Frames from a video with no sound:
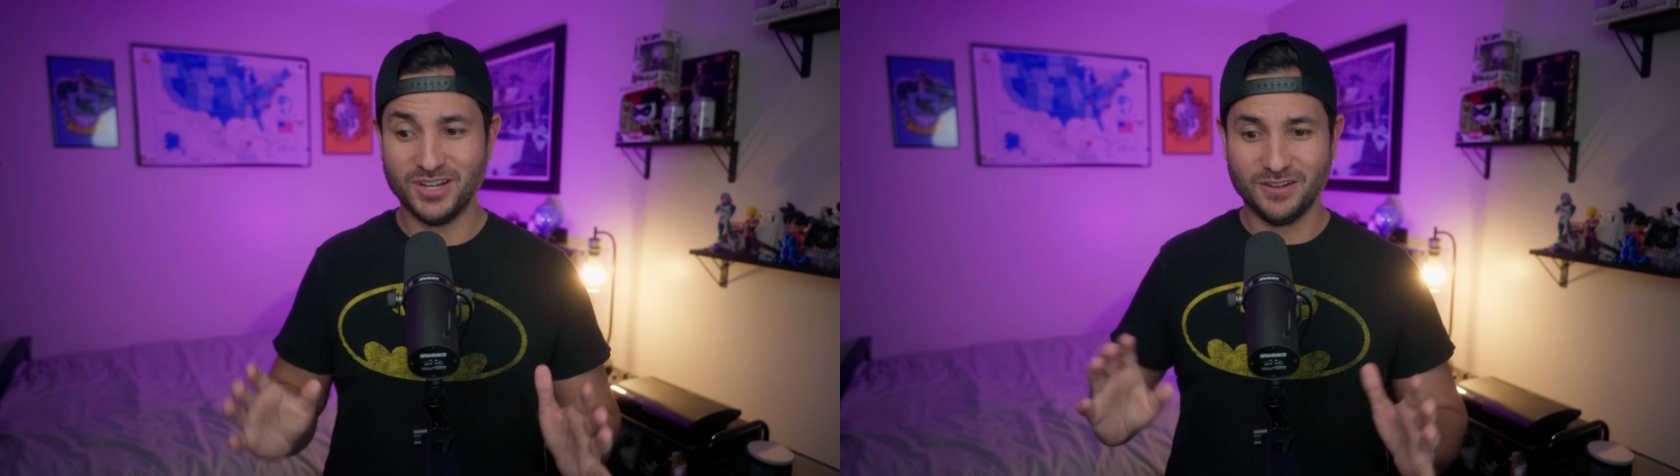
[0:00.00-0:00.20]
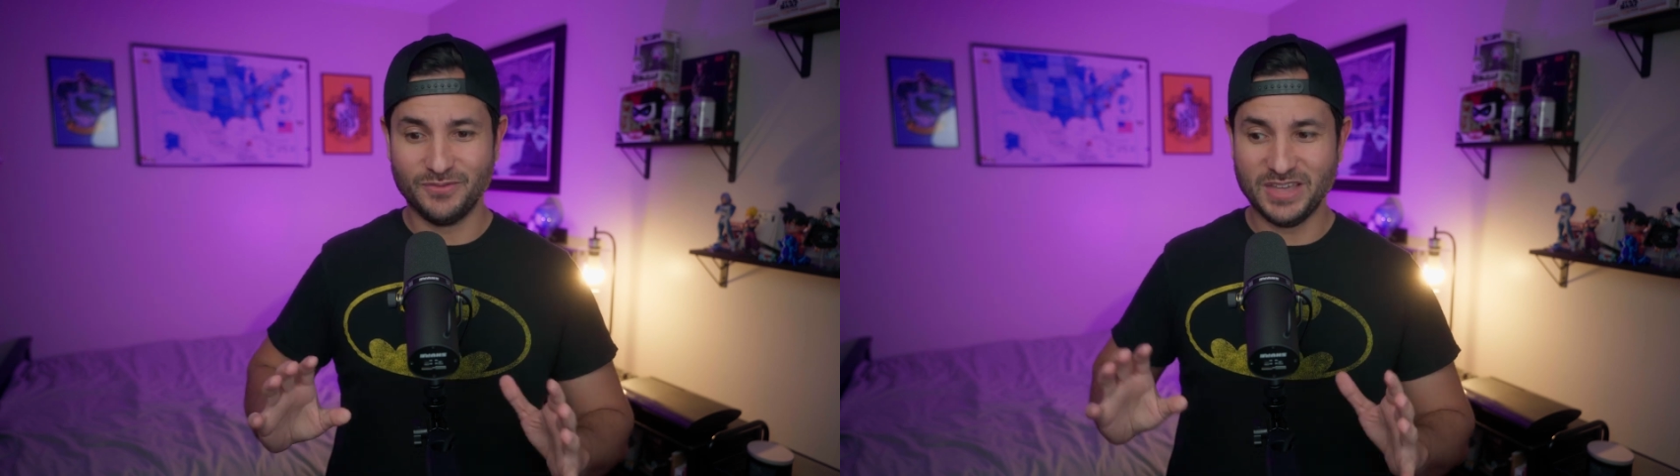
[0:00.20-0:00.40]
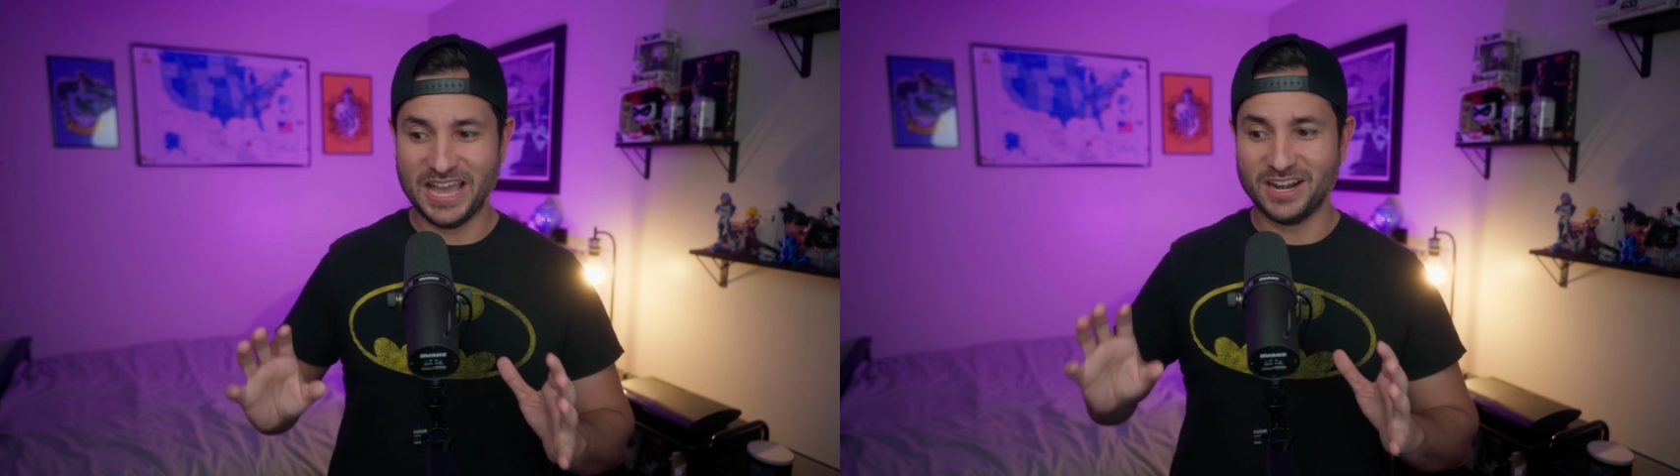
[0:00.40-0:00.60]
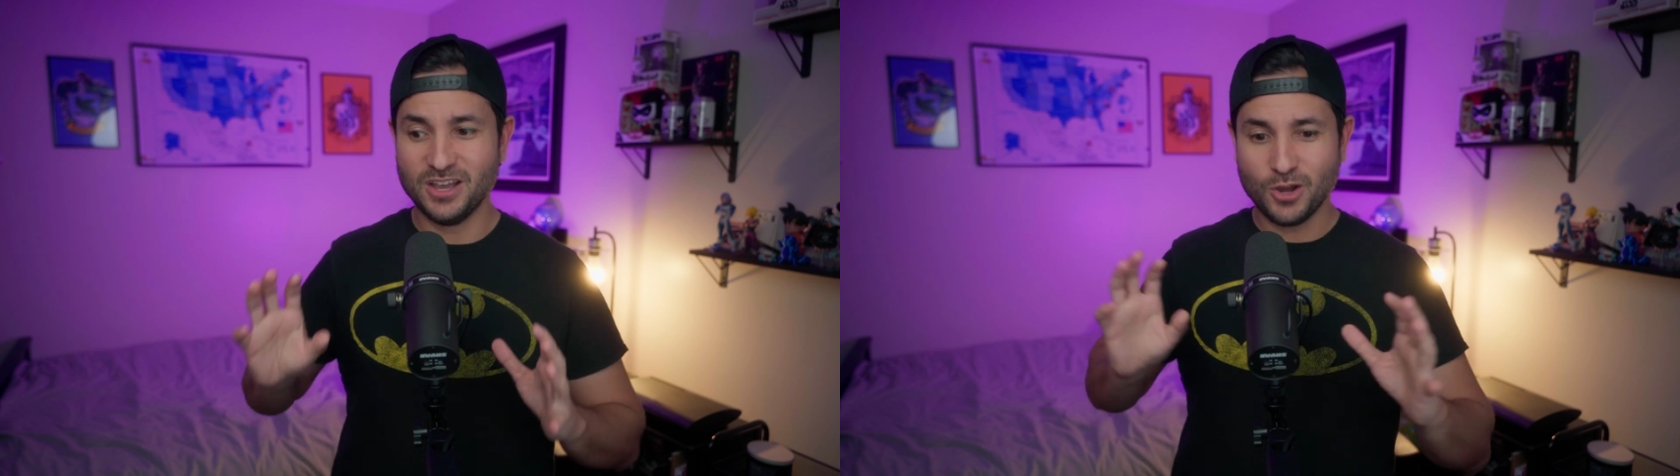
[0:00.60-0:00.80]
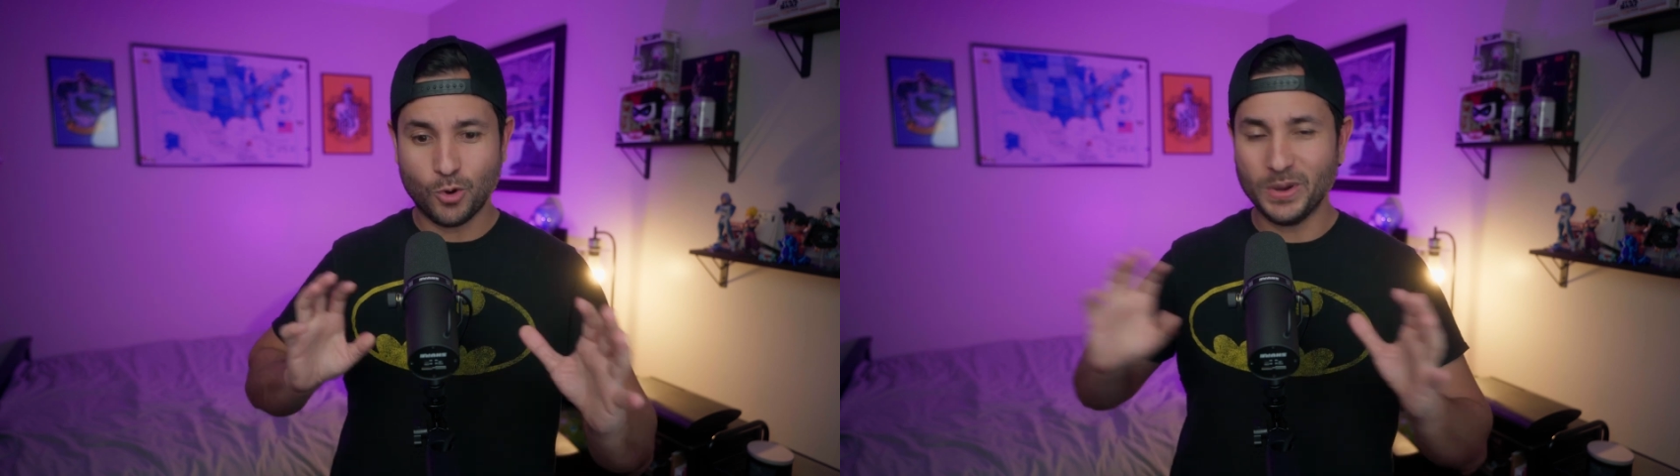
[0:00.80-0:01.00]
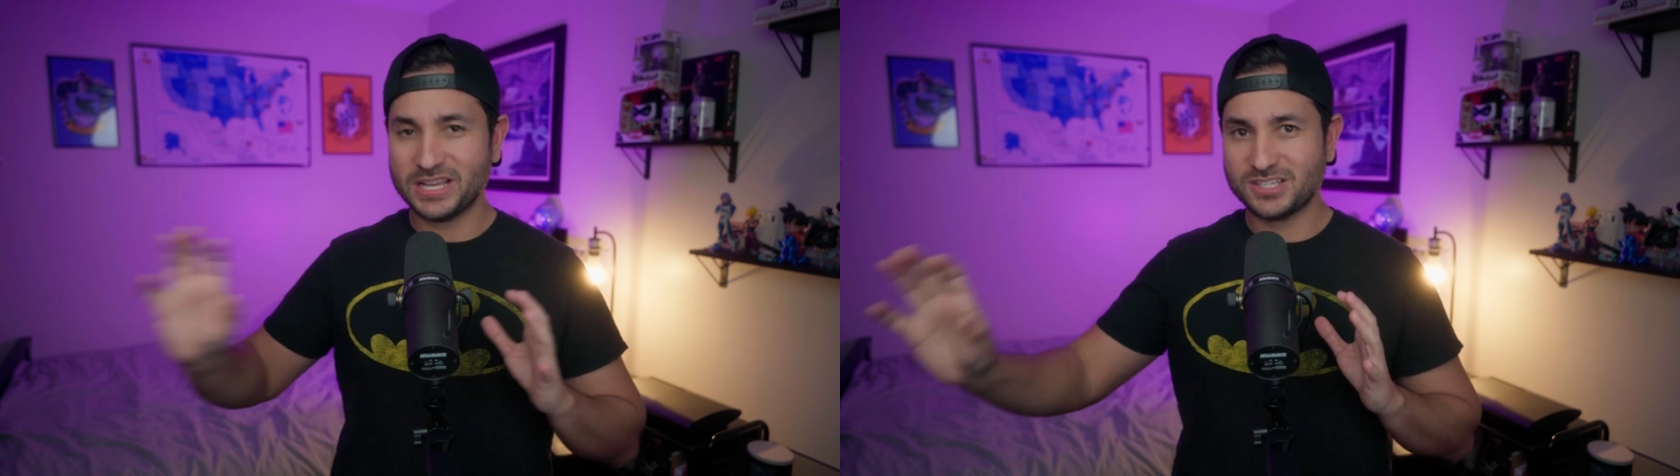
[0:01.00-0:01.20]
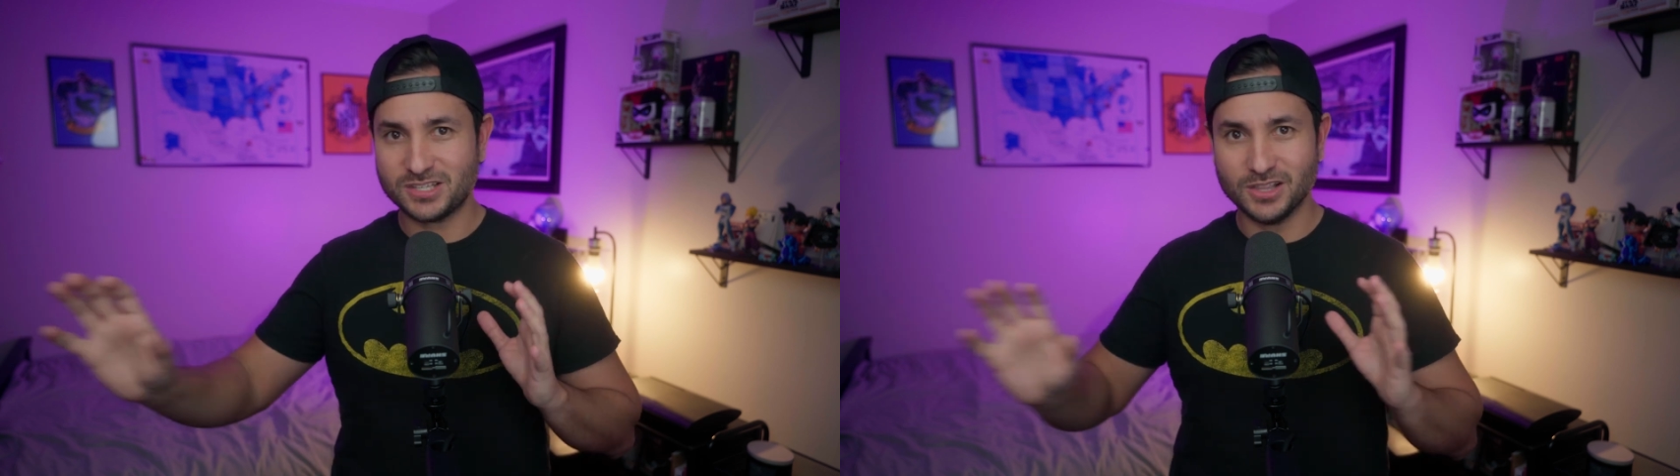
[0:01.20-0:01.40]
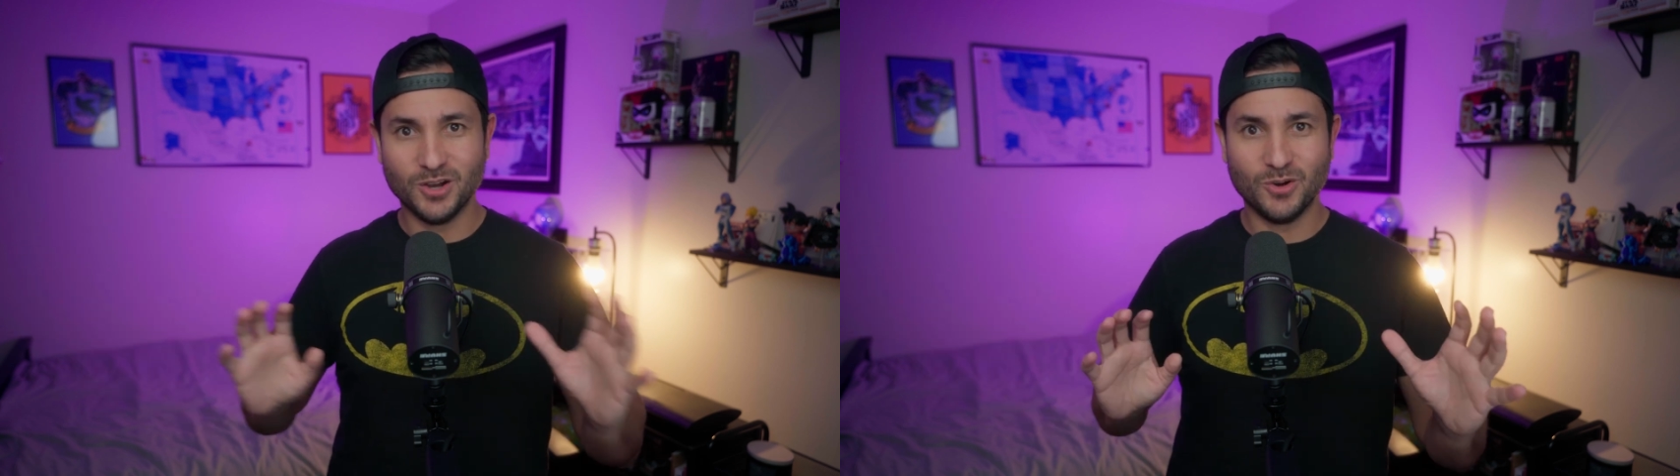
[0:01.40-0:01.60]
of that quick,
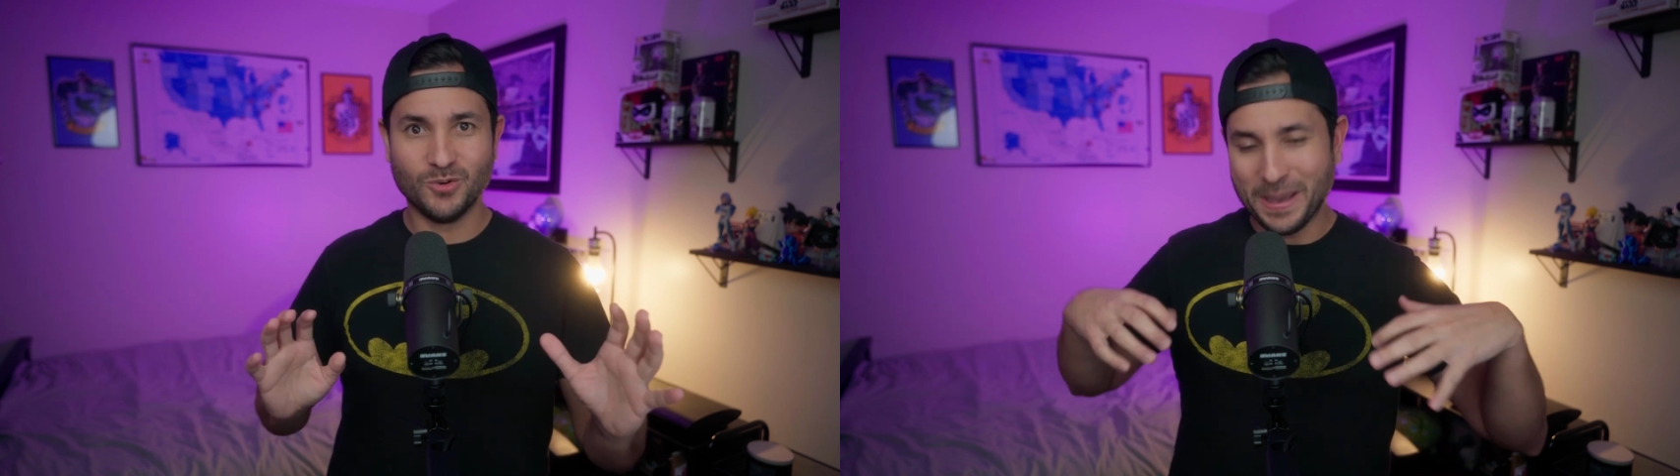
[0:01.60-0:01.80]
slow,